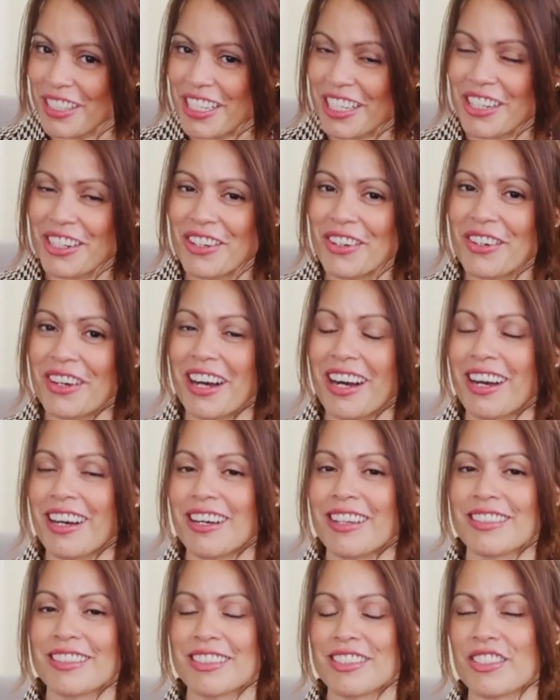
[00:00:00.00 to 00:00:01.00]
video
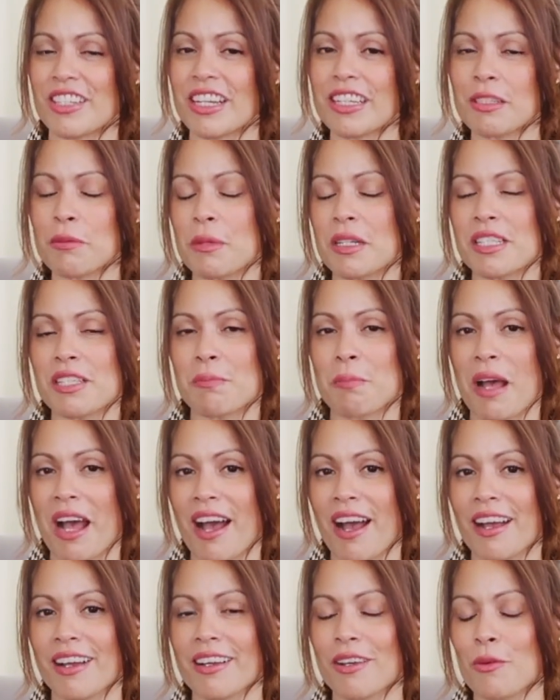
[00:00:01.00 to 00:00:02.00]
on the Jacquemus
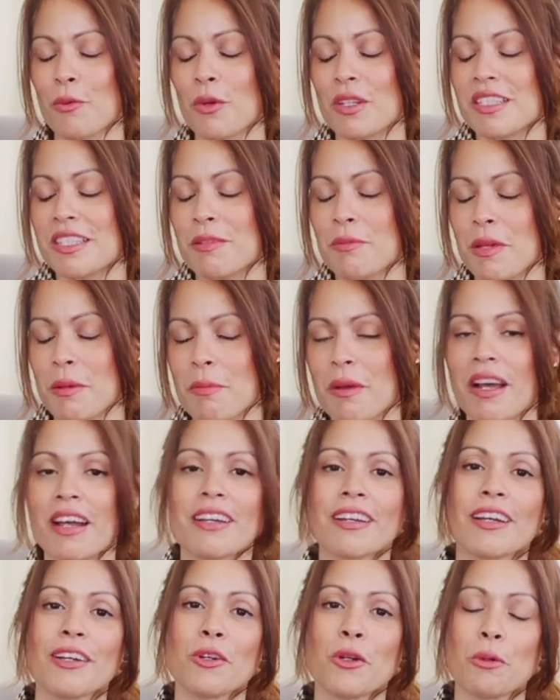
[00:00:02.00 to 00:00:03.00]
bag, of what's in my
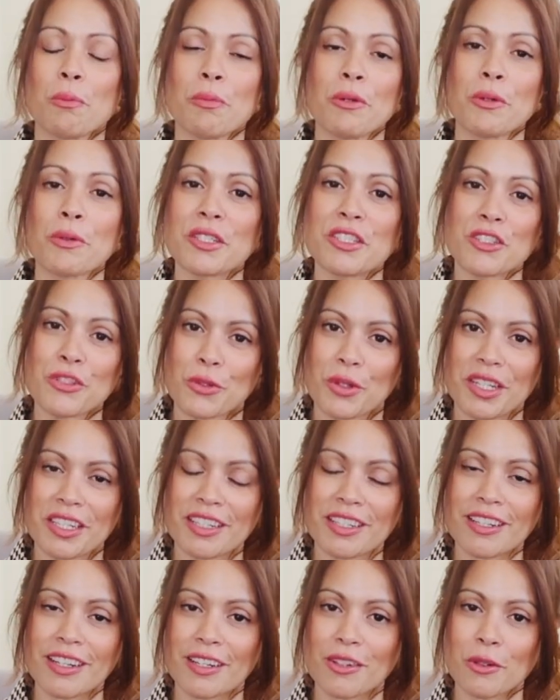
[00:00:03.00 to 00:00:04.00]
bag. I hope you enjoyed
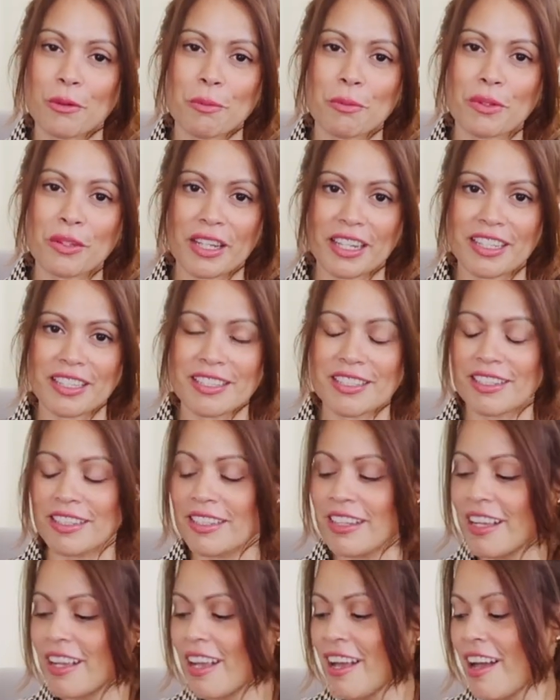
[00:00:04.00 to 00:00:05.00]
it. I hope you liked
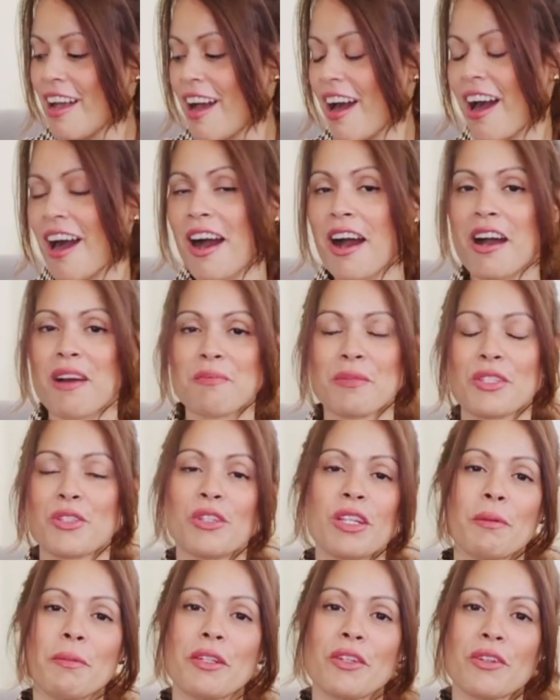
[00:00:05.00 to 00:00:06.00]
it.
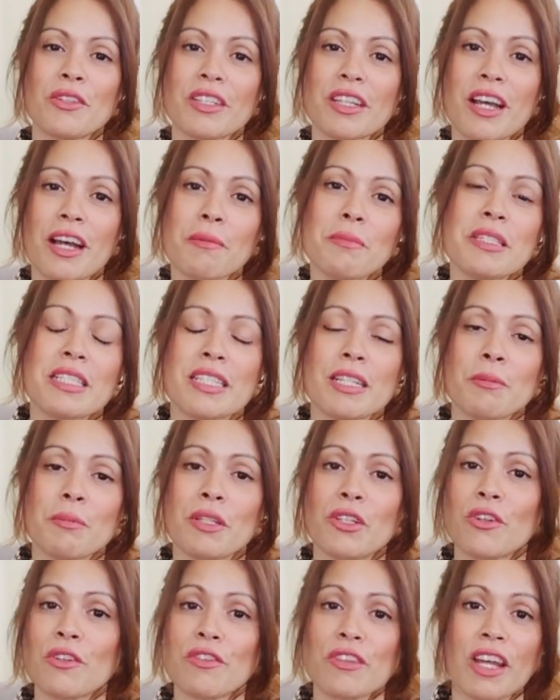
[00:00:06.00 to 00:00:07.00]
Do let me know in the comments down
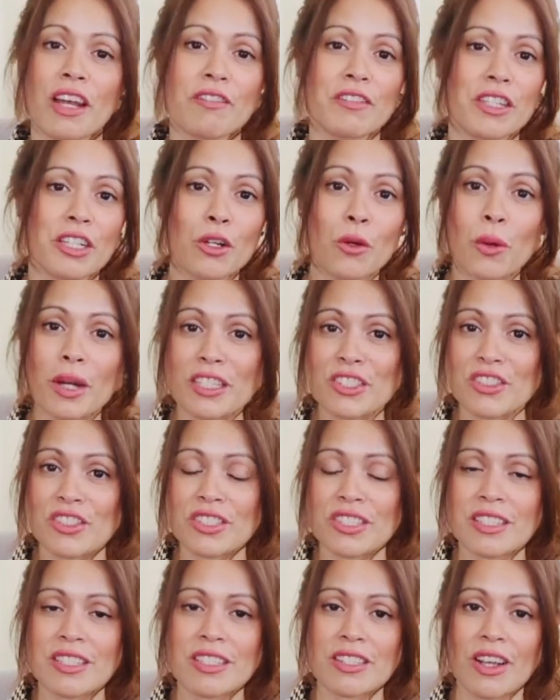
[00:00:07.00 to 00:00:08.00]
below if you have any
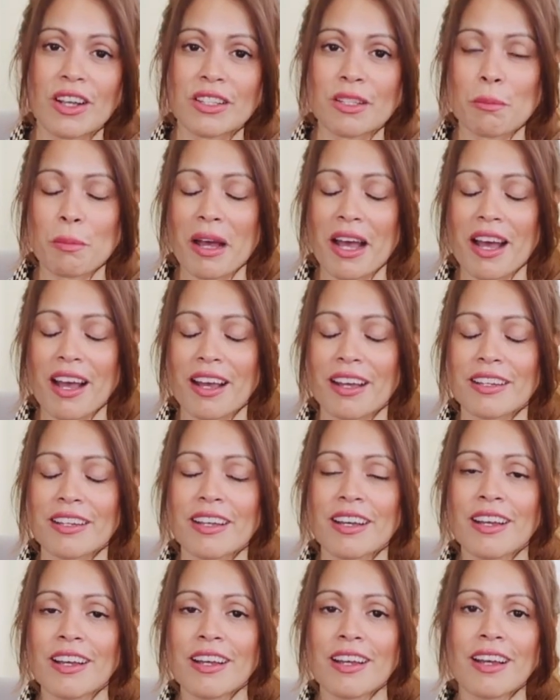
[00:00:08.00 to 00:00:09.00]
questions on the
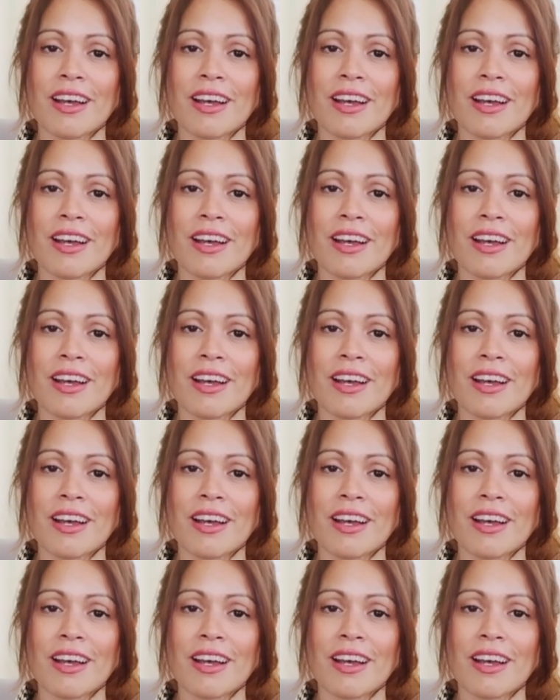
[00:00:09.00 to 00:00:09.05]
bag,